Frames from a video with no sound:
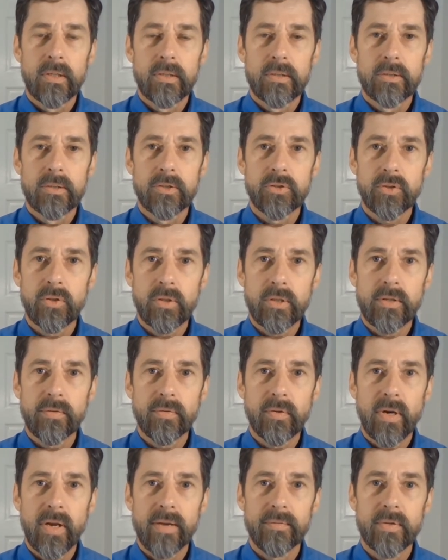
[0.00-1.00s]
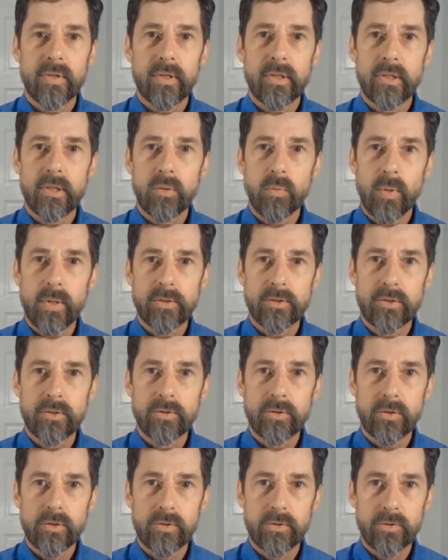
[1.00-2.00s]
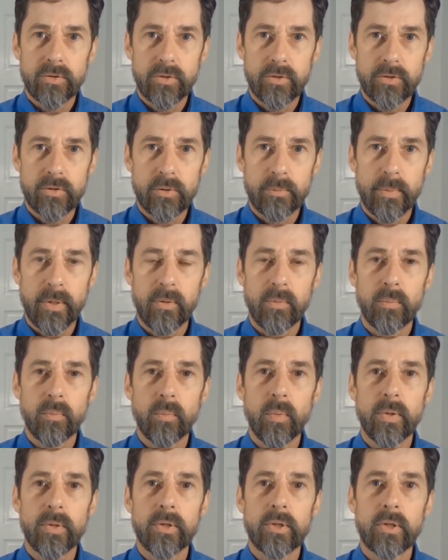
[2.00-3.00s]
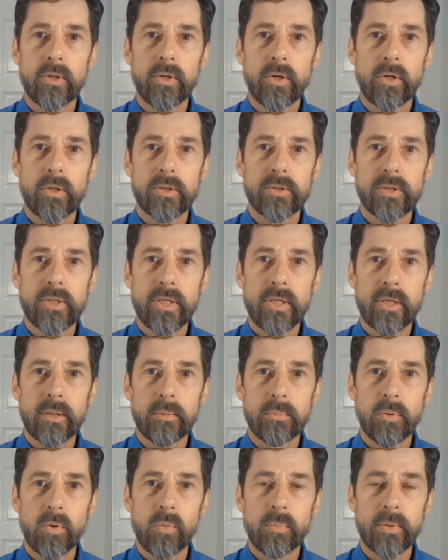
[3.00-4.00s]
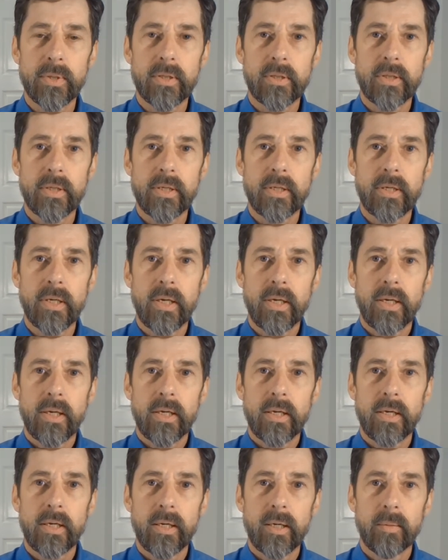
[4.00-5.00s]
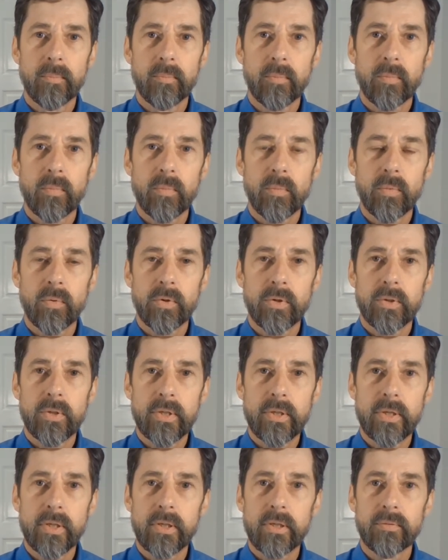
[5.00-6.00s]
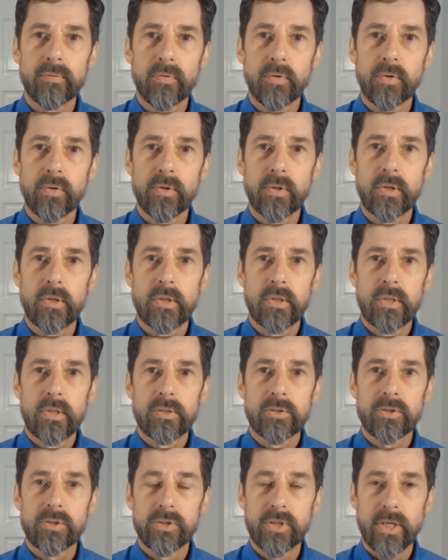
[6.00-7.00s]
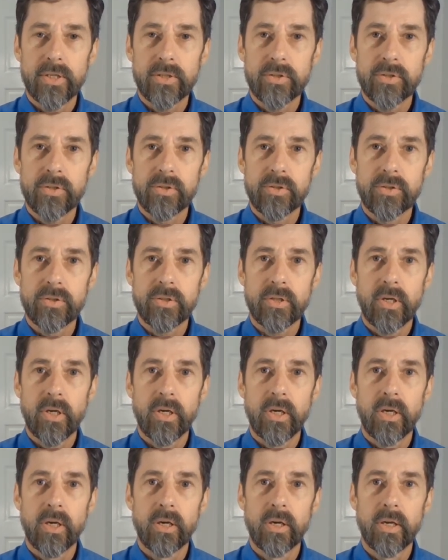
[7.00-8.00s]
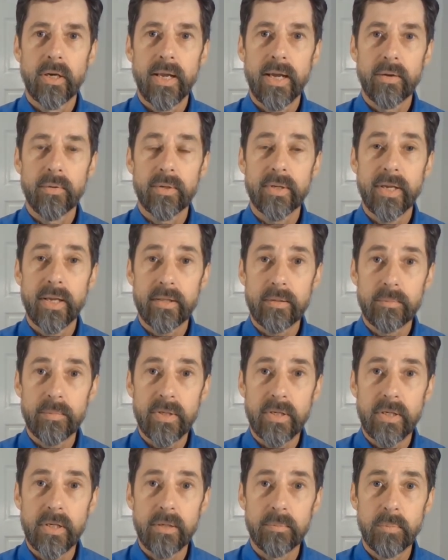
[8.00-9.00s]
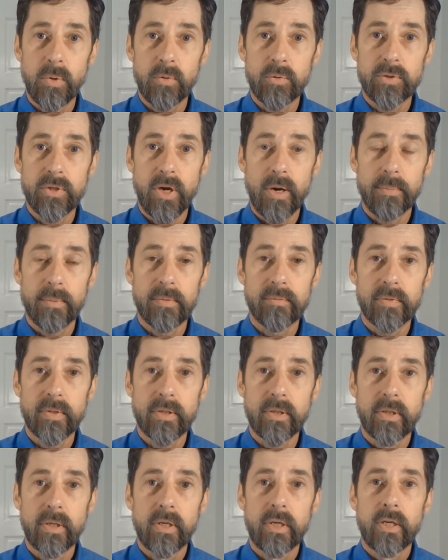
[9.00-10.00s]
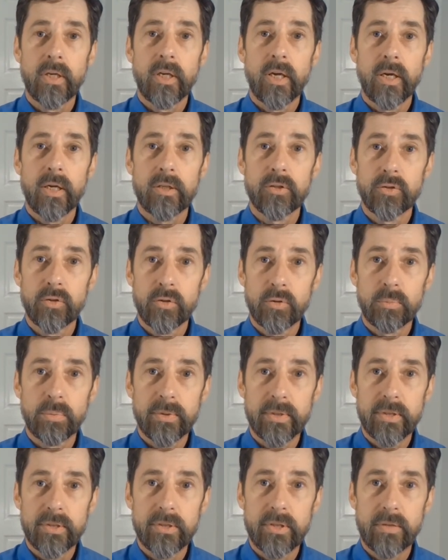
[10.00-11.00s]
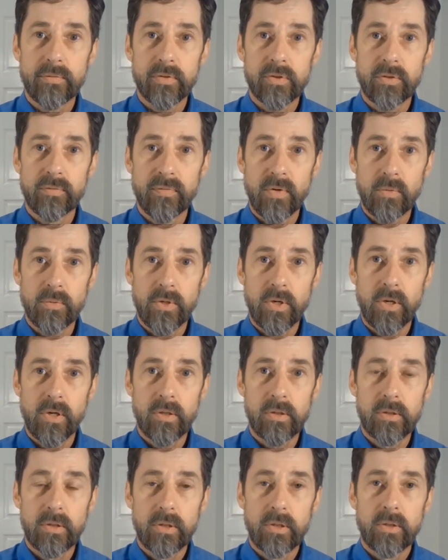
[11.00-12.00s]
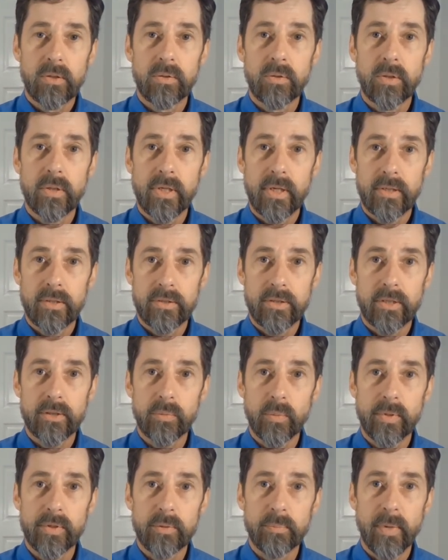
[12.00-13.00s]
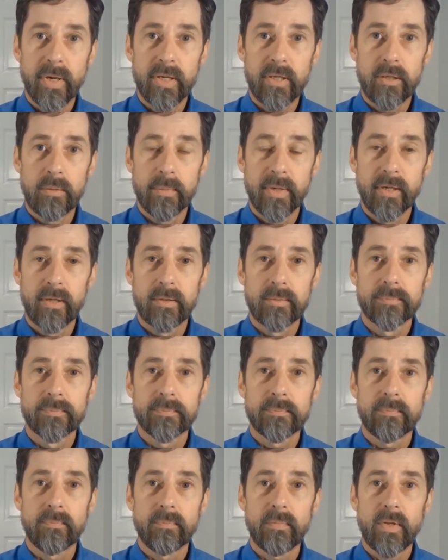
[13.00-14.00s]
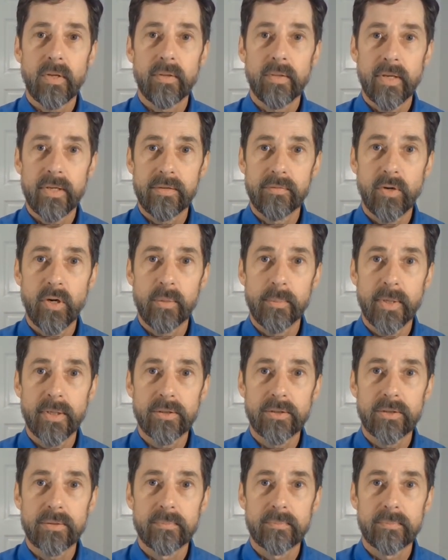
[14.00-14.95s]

And certainly if you're having any questions or concerns about whether your dog is eating appropriately, or you need any further suggestions on how to get them to eat post-operatively, do please give us a phone call or get in touch with us by email. And thank you very much.